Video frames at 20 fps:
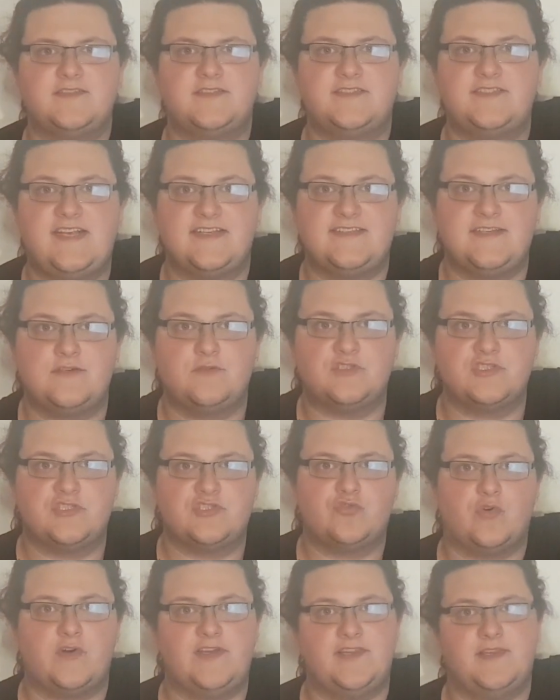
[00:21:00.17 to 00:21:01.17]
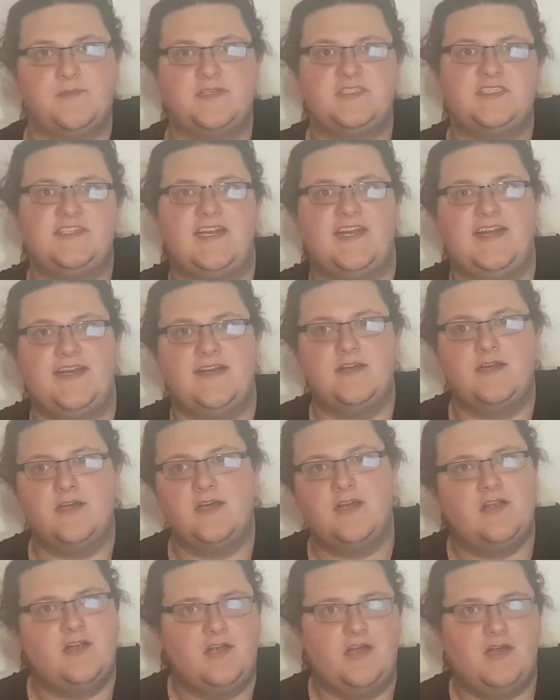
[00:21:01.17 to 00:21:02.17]
says he'll destroy the machine.
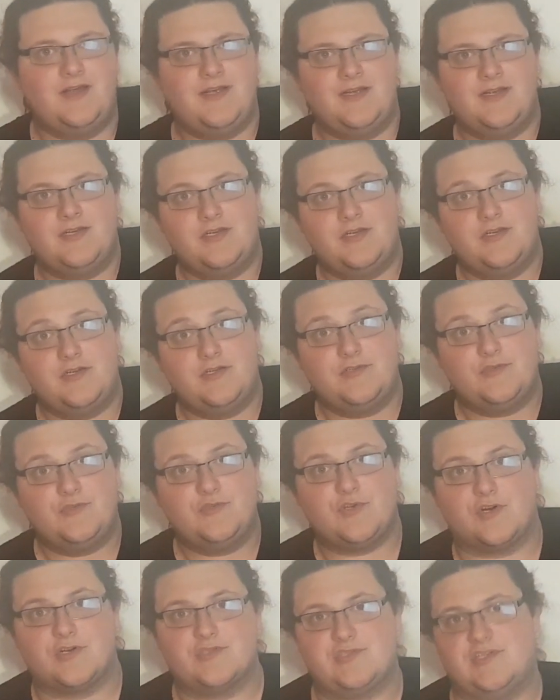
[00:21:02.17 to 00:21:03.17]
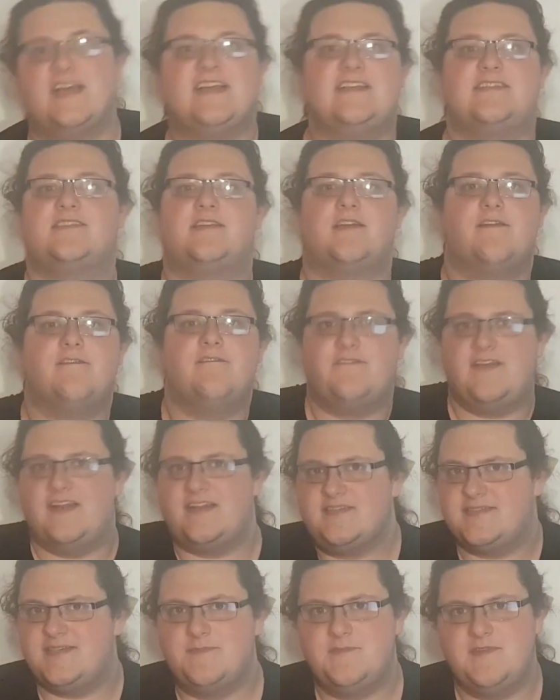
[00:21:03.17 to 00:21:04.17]
Doc tries to
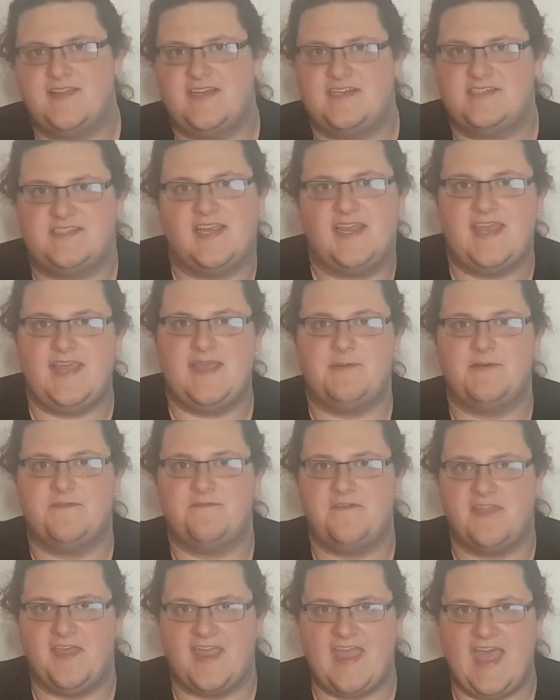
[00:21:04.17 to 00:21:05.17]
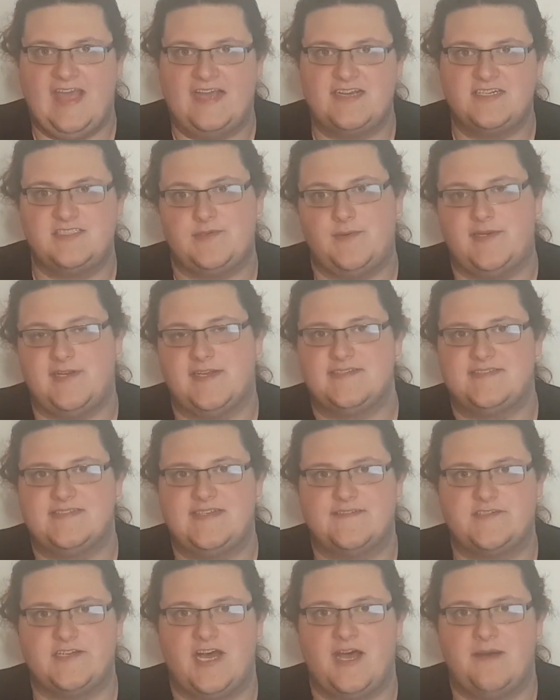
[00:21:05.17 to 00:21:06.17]
convince him that they should keep it for the cash so he doesn't
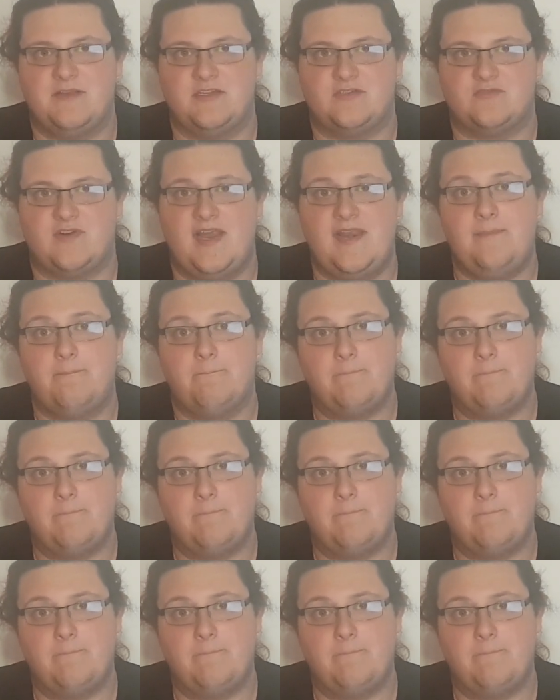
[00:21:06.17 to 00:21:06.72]
have to up his rent,